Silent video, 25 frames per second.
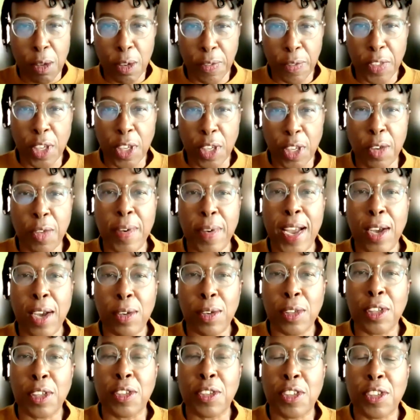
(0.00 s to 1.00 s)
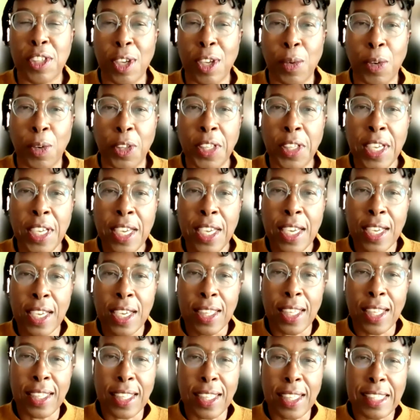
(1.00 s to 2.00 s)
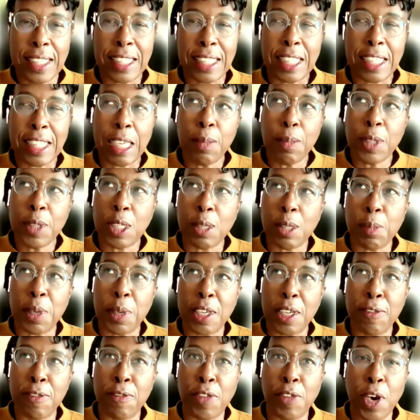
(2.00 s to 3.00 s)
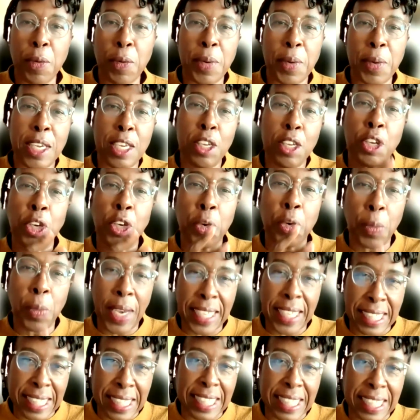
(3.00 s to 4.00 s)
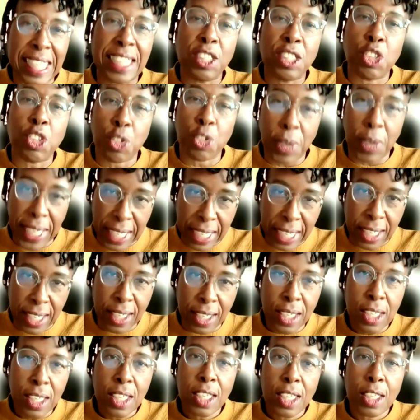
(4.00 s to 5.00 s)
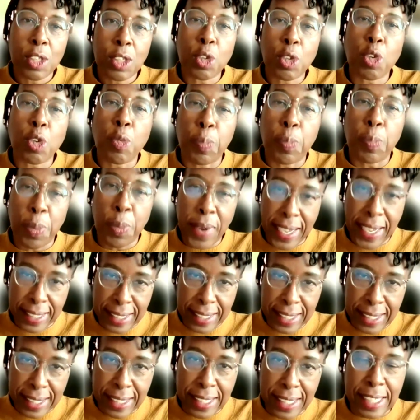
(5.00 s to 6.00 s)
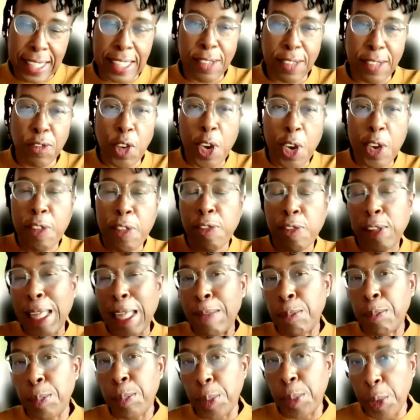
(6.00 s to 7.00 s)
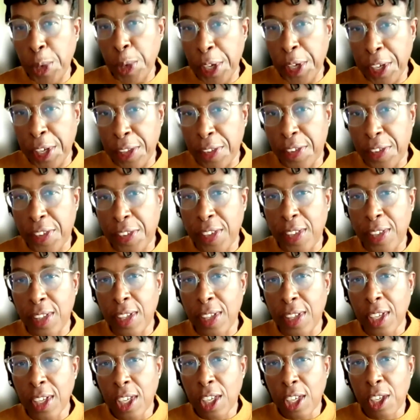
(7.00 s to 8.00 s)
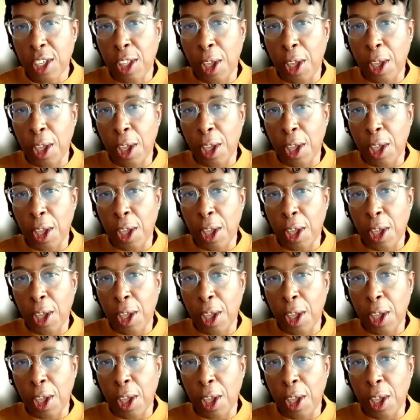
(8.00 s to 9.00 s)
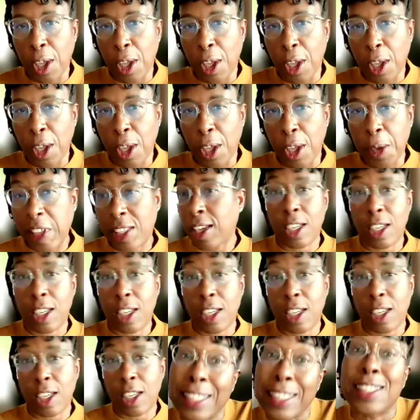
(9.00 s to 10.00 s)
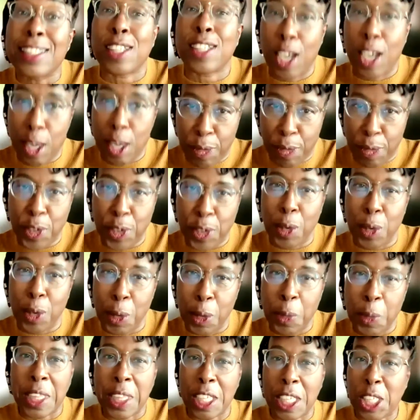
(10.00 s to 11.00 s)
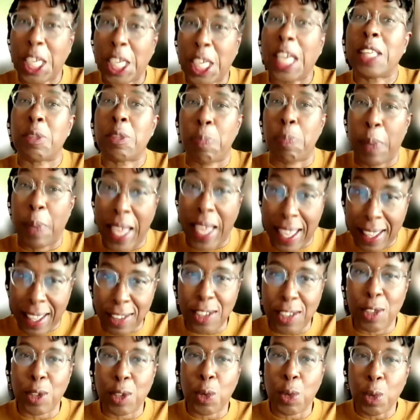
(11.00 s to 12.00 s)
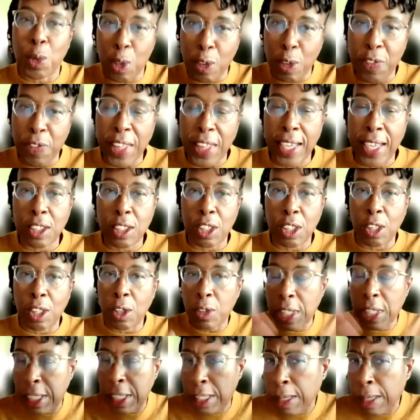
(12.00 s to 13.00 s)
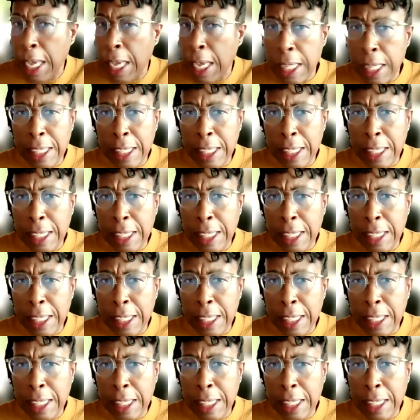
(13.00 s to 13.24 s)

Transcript: of the crown and so on, that they seem to be very US centric sort of yes. practices and very flamboyant and you know, it's, it's like a New Orleans type funeral with the jazz band and all of that. You